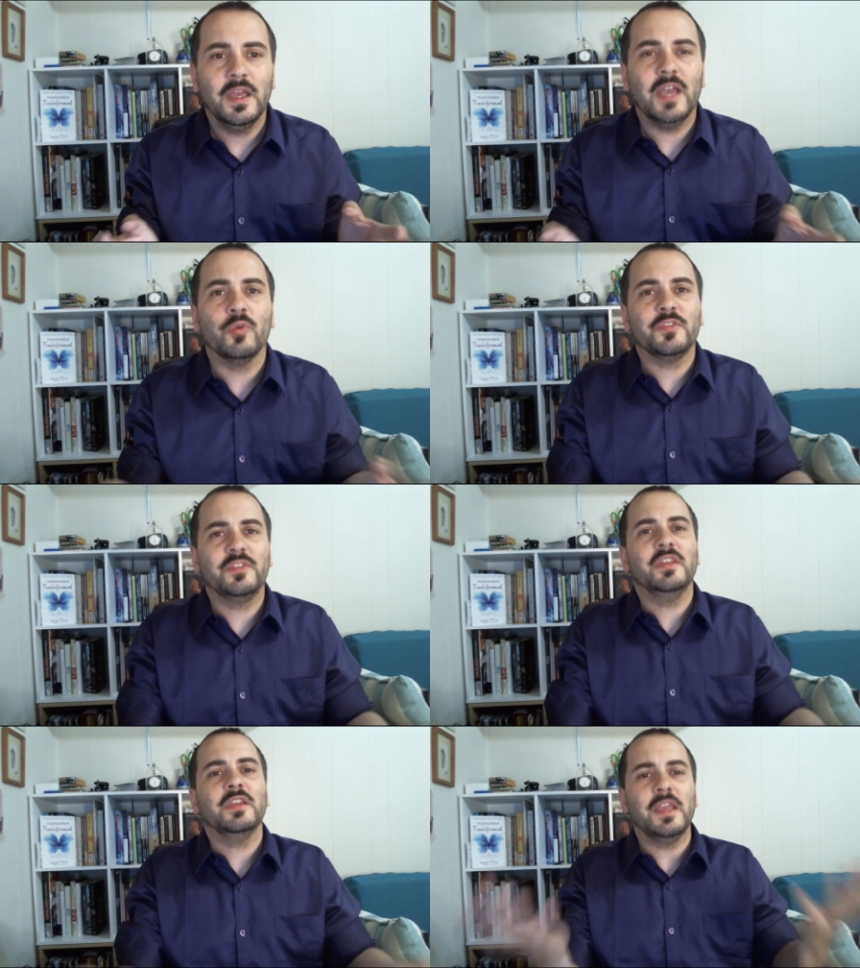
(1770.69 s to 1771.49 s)
And we're
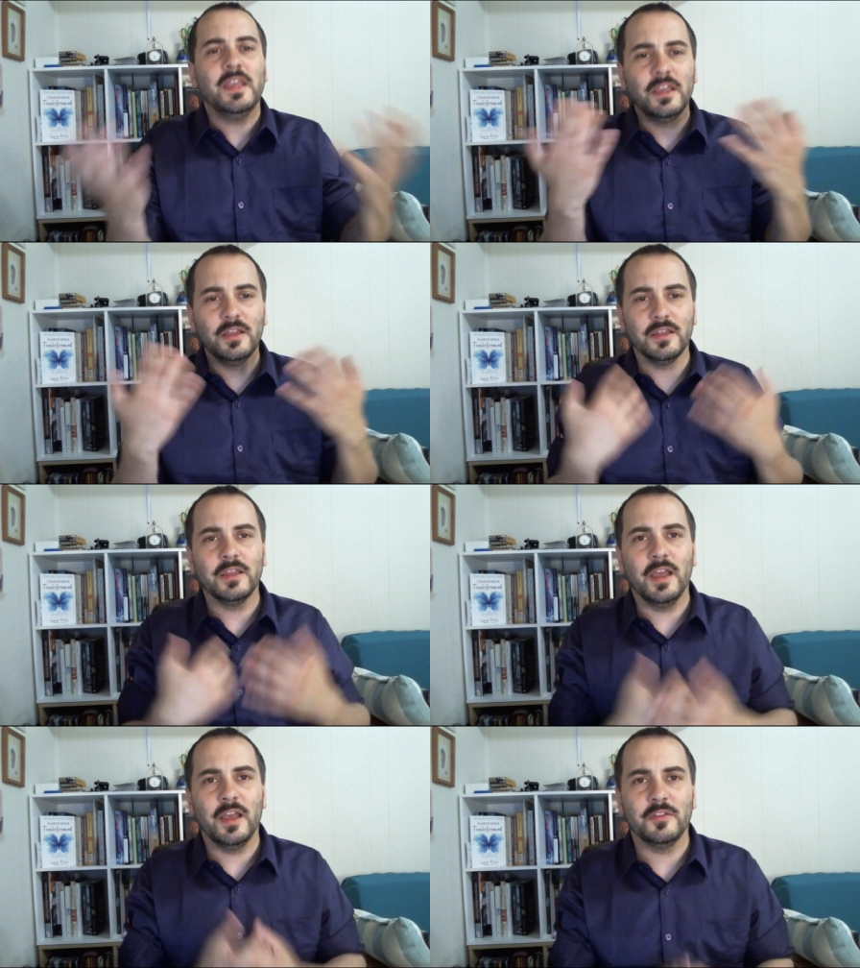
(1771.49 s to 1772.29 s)
seeing healing
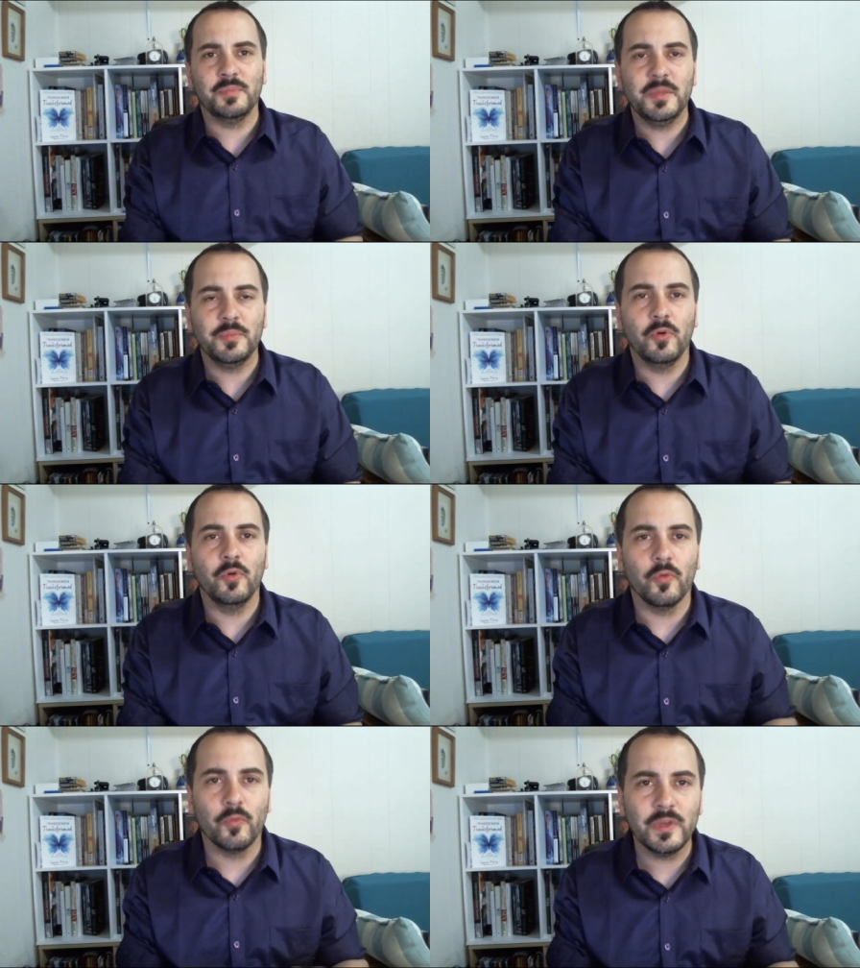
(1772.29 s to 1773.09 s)
as
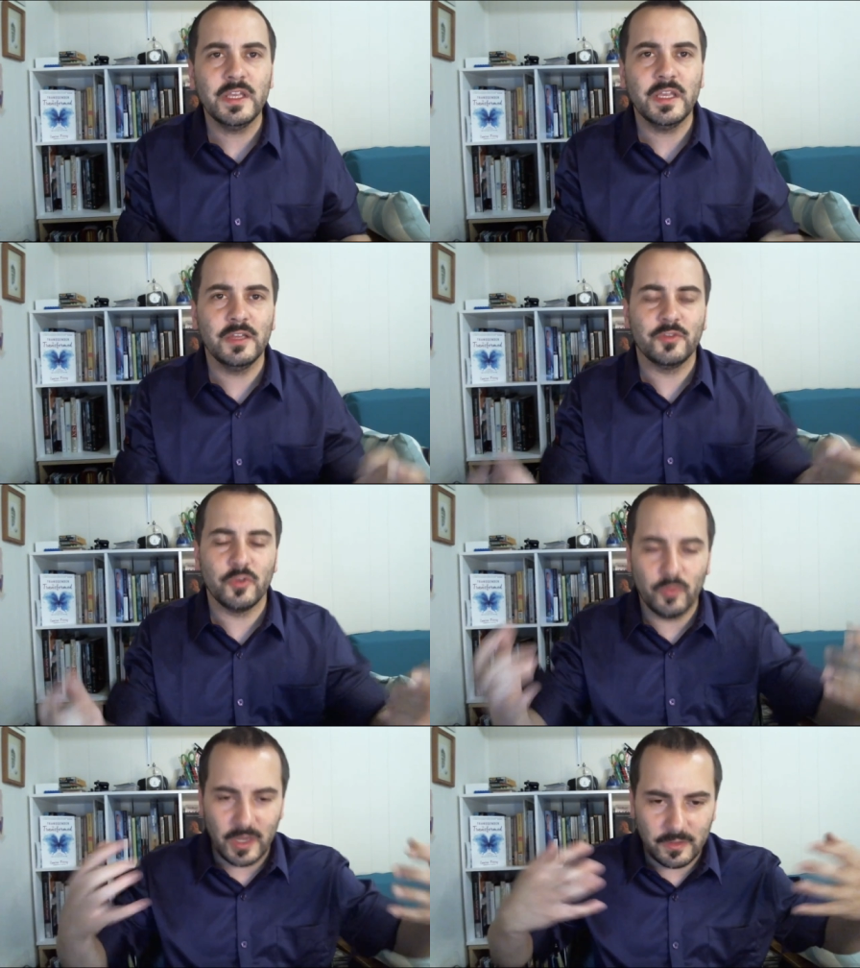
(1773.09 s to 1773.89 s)
people reintegrate